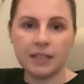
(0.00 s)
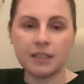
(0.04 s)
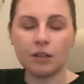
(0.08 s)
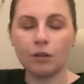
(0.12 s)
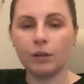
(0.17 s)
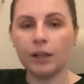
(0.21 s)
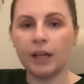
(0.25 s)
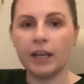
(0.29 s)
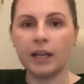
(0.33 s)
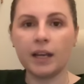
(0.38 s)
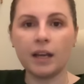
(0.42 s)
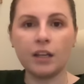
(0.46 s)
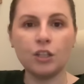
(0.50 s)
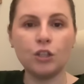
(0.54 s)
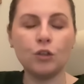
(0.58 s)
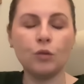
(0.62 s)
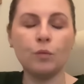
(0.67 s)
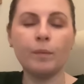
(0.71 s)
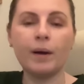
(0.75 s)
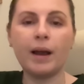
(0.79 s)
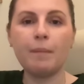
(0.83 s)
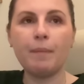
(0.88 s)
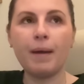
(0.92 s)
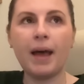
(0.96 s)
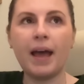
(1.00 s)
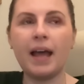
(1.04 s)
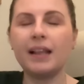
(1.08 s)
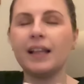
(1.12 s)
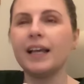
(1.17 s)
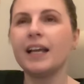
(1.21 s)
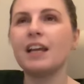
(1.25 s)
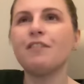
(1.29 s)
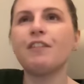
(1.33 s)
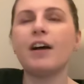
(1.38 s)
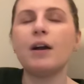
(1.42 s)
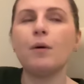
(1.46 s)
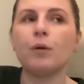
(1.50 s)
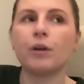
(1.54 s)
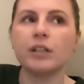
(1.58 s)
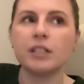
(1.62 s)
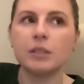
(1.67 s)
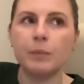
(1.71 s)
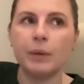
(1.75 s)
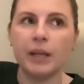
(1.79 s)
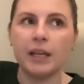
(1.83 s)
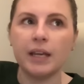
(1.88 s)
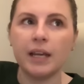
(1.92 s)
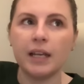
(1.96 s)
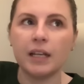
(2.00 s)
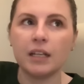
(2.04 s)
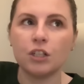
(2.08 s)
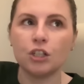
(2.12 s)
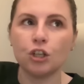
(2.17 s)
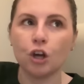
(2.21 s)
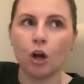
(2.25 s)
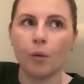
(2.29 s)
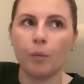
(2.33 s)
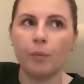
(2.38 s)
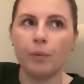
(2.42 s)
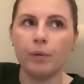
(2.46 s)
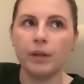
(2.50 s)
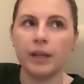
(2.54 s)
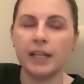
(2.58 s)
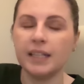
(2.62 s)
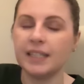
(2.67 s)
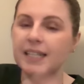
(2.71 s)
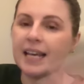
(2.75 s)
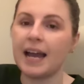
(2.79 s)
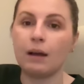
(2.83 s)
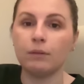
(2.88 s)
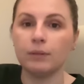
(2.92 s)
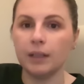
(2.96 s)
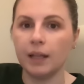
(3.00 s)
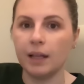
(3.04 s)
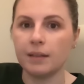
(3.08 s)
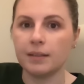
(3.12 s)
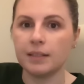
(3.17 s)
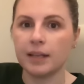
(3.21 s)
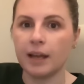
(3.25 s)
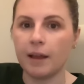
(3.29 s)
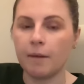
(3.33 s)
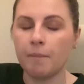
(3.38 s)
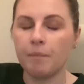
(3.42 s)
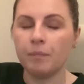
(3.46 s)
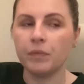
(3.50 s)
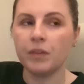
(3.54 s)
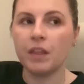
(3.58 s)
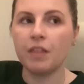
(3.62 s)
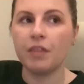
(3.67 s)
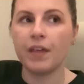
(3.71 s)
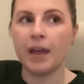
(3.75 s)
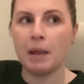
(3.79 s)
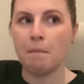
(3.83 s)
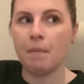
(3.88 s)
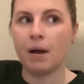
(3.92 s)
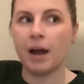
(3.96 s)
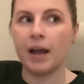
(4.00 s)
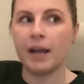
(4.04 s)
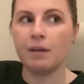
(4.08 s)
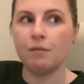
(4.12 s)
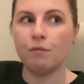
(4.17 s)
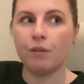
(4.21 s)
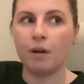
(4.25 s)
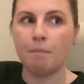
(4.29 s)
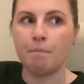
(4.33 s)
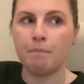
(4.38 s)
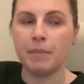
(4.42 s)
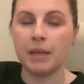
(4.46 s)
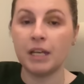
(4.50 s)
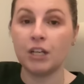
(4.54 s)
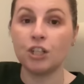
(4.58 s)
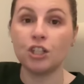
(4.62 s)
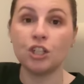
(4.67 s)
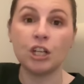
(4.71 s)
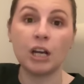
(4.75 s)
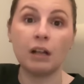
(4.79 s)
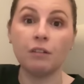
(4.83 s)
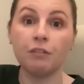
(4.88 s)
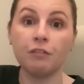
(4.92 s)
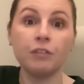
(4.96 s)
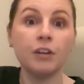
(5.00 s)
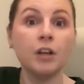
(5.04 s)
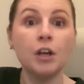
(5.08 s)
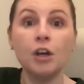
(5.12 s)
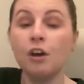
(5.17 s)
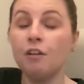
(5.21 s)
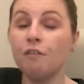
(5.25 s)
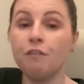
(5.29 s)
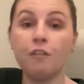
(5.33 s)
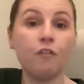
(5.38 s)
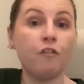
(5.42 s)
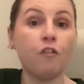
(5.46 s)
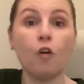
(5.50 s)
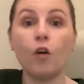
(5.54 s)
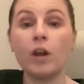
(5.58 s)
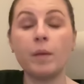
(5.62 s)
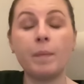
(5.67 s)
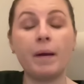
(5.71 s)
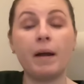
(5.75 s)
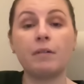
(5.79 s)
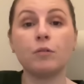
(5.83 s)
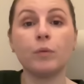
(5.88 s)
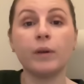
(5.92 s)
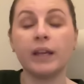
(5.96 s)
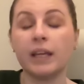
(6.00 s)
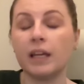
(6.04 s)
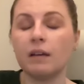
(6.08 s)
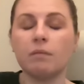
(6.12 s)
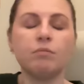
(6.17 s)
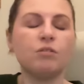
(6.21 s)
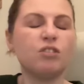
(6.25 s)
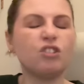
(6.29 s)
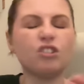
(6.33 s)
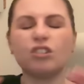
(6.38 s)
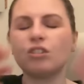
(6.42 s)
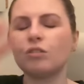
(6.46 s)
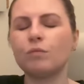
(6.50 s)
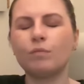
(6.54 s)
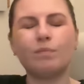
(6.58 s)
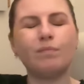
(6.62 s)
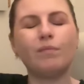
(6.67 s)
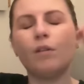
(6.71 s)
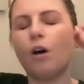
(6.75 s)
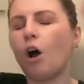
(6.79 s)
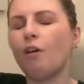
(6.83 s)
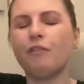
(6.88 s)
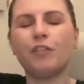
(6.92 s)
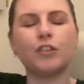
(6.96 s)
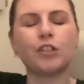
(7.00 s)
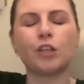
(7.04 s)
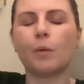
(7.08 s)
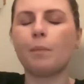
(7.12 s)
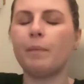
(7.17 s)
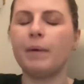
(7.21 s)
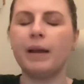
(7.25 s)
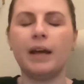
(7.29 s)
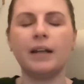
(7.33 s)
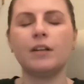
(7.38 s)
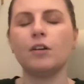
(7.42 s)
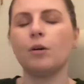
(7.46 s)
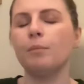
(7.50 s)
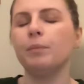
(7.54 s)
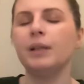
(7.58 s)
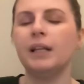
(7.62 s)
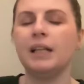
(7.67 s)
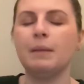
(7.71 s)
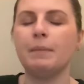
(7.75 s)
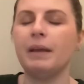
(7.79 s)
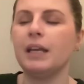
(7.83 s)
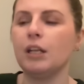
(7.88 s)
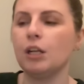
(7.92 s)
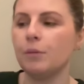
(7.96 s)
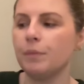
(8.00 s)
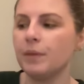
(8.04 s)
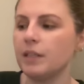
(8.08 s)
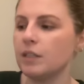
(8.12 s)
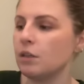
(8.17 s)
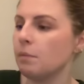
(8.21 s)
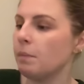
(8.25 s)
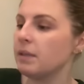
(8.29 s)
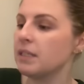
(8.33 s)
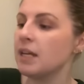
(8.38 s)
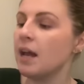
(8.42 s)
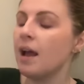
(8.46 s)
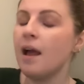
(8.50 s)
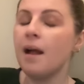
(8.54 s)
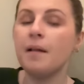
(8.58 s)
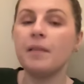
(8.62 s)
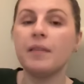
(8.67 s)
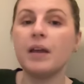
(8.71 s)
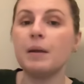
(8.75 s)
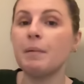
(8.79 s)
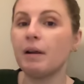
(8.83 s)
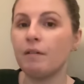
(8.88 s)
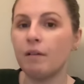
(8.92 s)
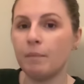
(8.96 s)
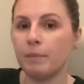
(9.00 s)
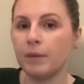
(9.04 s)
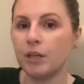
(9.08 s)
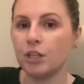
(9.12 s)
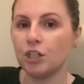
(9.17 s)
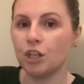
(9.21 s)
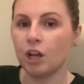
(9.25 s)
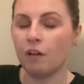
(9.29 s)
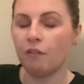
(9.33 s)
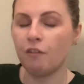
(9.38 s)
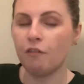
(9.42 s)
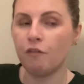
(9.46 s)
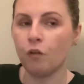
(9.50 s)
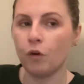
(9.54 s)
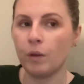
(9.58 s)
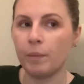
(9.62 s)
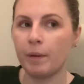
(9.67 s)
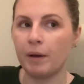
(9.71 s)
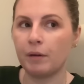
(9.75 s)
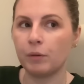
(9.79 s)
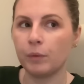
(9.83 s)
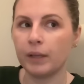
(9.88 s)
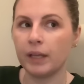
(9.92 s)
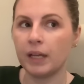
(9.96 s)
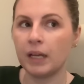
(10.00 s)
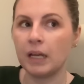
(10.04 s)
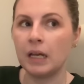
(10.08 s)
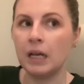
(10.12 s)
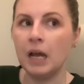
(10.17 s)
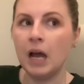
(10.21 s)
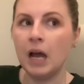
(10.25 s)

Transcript: So like you might pay, like if I wanted to be in a shop in town, let's say, they might rent me a shelf for £40 a week, just off the top of my head, completely making up these numbers. They might rent me a shelf for £40 a week.